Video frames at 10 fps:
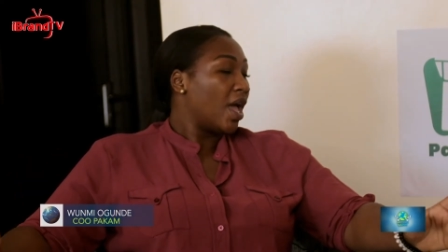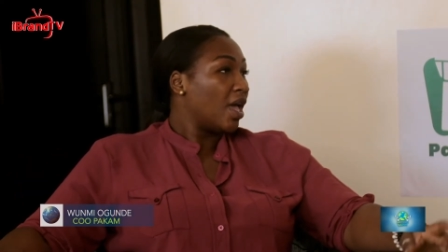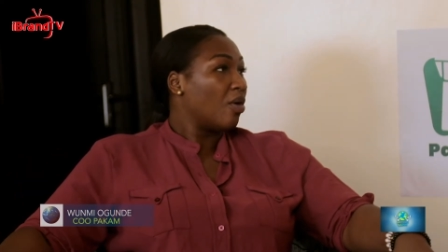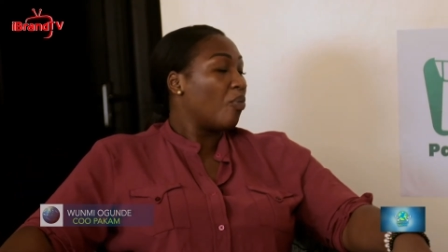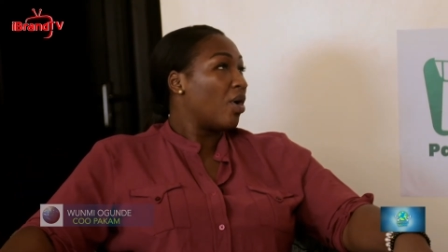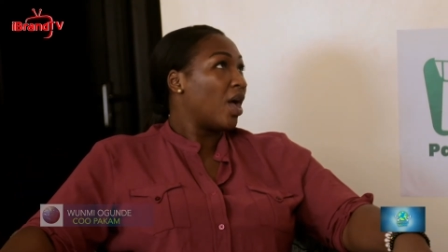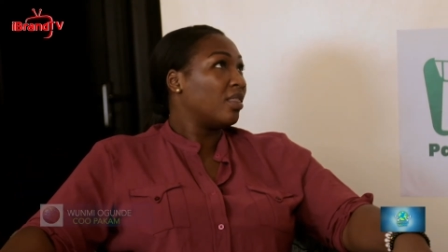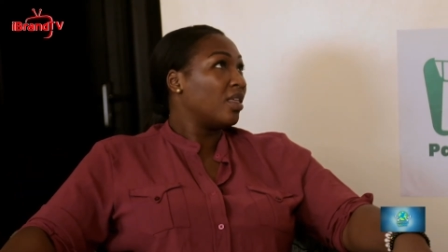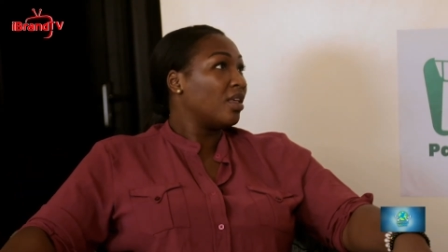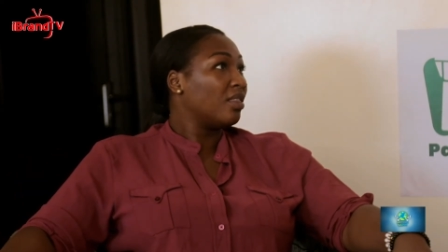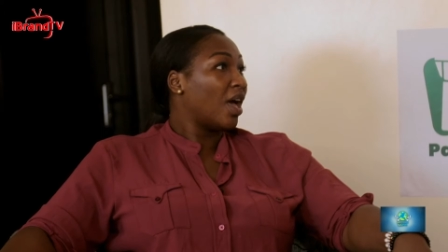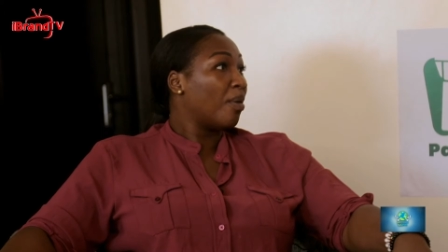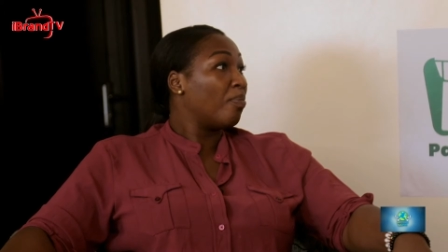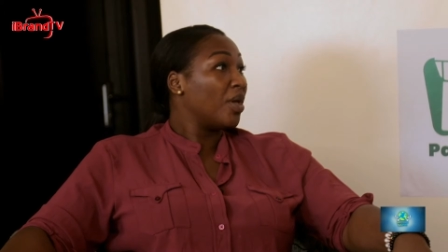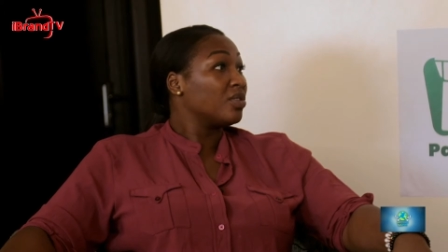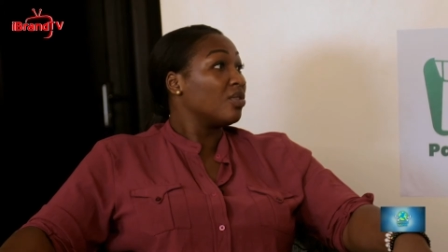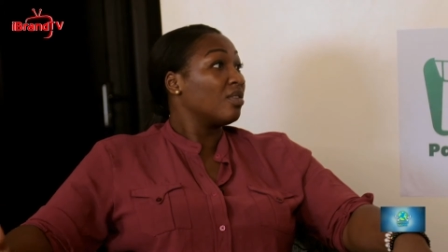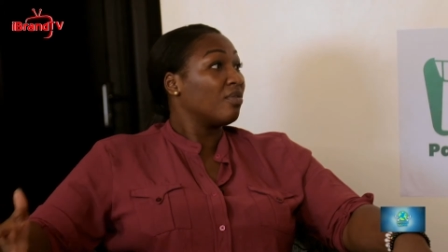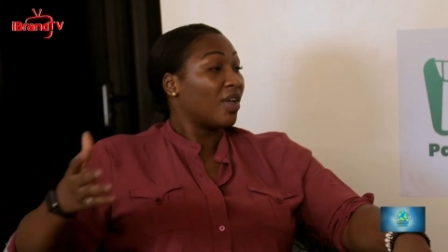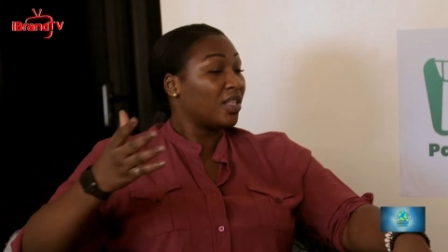I think that based
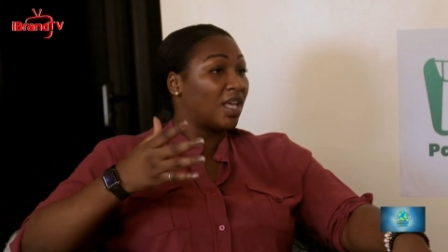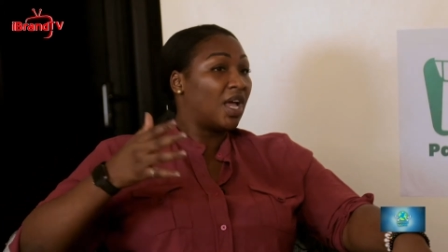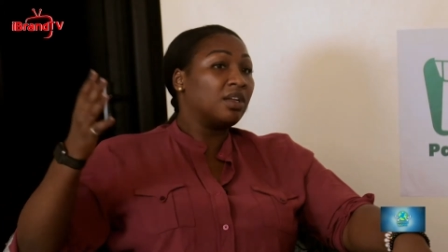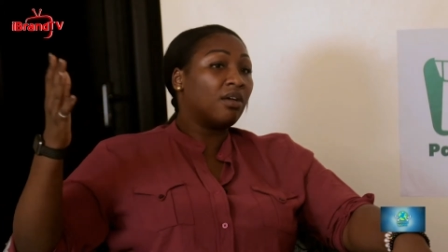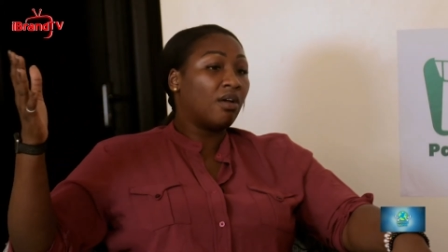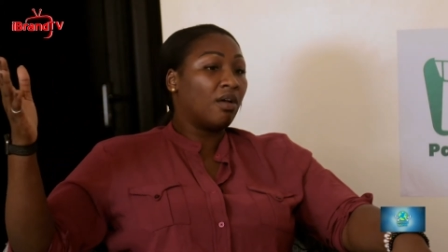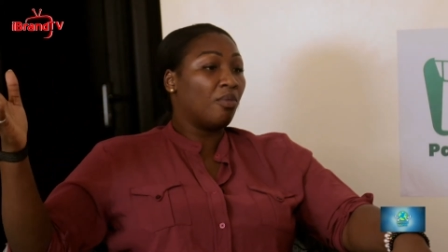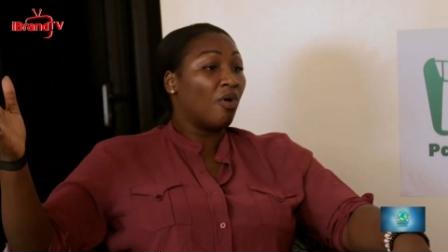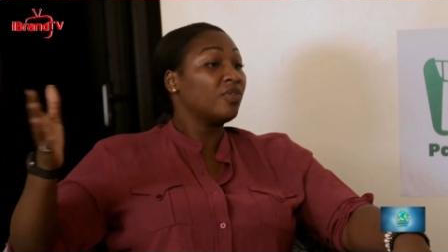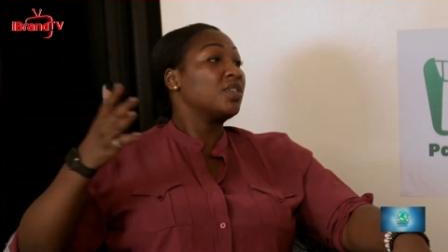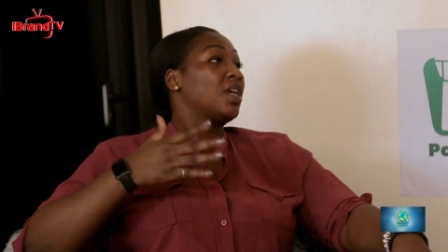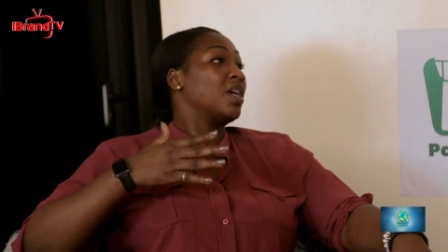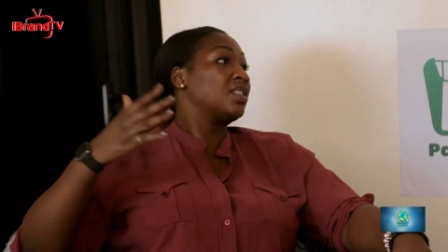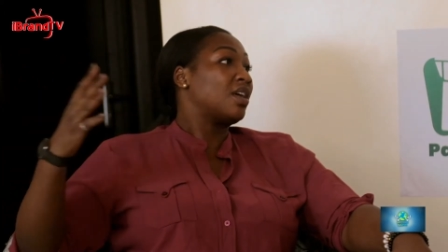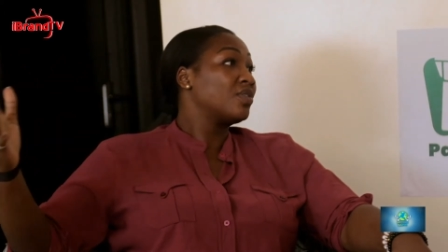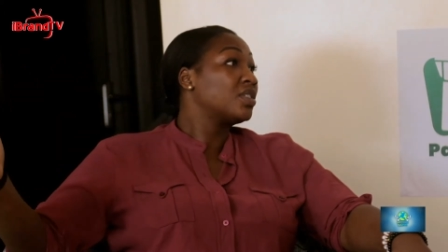on the fact that um, off-takers have